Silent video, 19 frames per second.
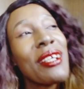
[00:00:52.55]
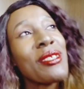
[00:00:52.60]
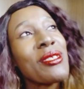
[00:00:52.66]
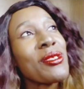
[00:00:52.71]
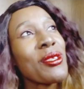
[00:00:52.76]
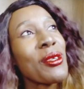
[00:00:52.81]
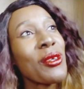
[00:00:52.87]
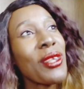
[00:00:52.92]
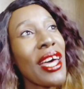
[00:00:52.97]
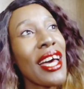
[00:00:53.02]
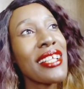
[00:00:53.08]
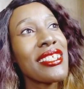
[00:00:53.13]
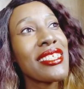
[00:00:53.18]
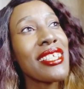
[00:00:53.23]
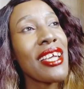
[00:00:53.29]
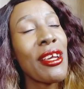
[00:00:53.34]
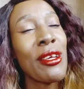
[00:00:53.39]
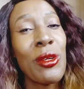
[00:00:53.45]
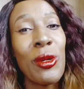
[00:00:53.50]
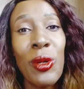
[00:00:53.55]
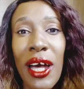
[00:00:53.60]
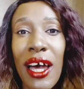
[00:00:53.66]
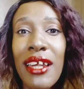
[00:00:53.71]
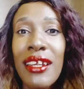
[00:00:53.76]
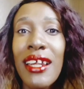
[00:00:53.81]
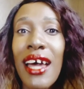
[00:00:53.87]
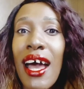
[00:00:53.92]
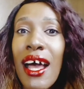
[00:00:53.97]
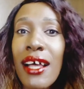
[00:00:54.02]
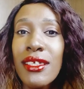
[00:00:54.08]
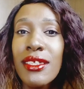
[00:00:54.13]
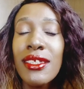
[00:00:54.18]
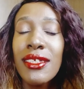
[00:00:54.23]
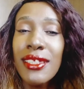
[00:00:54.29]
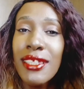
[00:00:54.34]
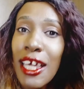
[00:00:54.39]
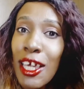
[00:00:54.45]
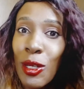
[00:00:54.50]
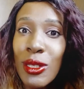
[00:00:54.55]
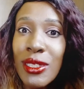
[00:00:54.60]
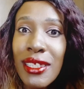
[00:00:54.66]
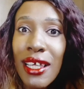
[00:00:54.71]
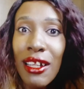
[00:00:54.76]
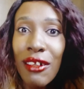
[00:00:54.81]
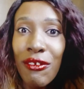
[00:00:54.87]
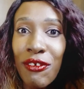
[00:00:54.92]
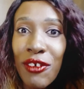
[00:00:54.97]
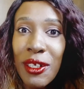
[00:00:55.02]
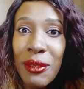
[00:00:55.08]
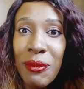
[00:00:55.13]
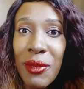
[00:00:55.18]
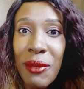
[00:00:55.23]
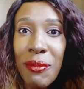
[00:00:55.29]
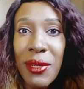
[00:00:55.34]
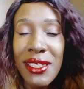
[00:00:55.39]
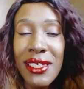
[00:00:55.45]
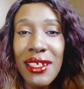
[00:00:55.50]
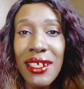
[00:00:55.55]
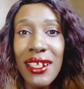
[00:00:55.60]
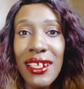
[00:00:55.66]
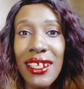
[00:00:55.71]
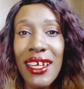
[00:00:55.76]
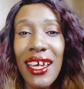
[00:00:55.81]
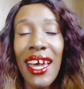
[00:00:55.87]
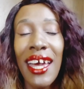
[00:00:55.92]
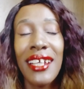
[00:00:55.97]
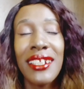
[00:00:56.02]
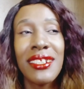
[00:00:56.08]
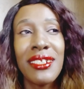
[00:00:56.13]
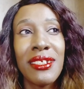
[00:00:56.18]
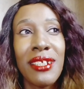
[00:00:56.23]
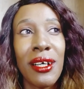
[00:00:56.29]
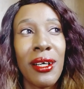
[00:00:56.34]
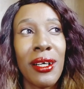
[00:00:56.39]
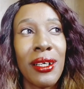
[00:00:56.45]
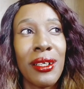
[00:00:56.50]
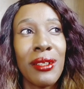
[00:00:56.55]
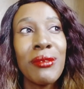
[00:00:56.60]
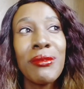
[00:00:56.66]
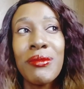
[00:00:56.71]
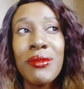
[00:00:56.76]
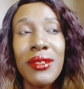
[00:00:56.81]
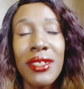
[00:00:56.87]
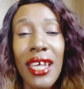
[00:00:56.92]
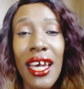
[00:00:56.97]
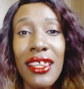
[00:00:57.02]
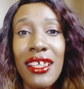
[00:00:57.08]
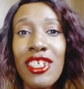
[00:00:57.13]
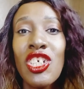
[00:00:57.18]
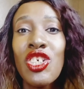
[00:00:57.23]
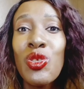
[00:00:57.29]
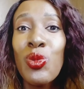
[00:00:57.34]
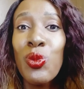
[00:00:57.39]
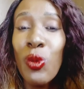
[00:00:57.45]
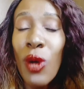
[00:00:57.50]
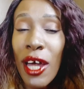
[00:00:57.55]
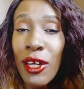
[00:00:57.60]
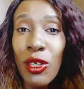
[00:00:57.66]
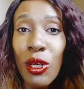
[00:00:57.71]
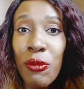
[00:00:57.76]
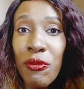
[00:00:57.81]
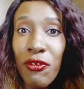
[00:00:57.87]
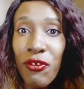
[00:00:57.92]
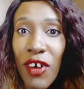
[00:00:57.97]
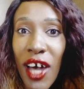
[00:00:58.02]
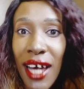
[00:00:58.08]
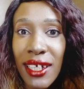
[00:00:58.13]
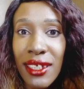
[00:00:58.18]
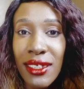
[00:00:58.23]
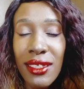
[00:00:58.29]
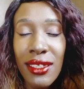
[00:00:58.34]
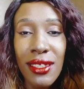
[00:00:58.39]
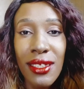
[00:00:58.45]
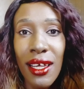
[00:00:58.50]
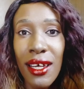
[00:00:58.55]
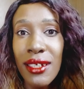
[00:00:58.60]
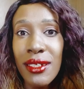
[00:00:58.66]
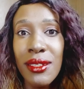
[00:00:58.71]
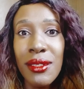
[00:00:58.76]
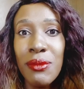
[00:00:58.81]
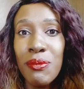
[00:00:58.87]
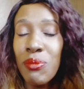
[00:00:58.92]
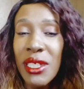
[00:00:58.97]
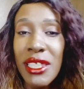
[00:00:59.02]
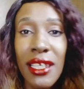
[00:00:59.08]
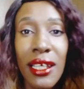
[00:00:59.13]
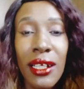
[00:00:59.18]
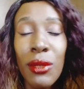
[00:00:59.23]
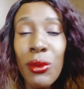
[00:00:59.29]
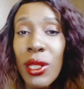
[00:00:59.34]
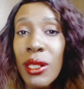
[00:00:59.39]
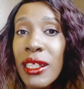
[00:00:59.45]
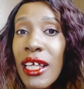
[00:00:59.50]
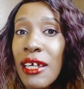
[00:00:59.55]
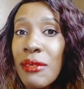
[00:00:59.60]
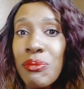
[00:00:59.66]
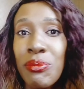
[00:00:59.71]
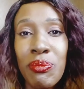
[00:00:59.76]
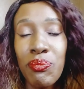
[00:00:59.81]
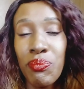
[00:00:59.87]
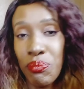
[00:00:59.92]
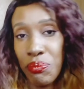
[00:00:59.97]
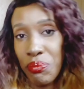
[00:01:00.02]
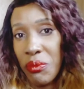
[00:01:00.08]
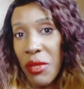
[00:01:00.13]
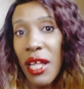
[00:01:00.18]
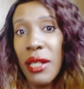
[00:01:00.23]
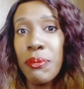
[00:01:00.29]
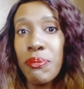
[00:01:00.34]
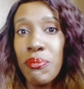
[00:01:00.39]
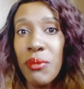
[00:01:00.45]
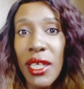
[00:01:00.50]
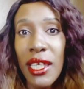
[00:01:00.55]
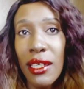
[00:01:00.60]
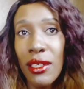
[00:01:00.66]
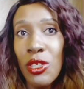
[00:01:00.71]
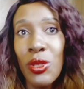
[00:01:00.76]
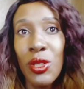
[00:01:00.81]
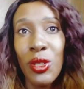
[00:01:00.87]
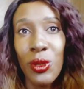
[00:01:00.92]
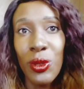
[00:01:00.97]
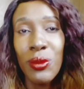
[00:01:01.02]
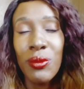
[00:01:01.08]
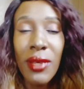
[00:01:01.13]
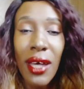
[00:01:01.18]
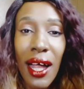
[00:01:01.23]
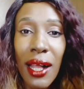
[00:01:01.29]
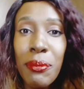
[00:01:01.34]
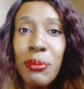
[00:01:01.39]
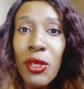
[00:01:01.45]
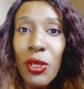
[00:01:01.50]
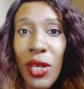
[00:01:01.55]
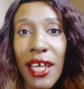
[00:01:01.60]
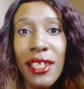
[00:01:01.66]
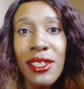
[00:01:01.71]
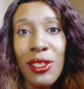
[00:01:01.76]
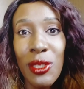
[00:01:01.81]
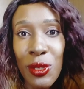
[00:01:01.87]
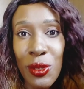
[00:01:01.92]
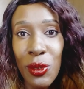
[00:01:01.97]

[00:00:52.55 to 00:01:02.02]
so that you can see yourself in me basically. And yeah, they're just random facts that basically will get help me, you know, help you guys to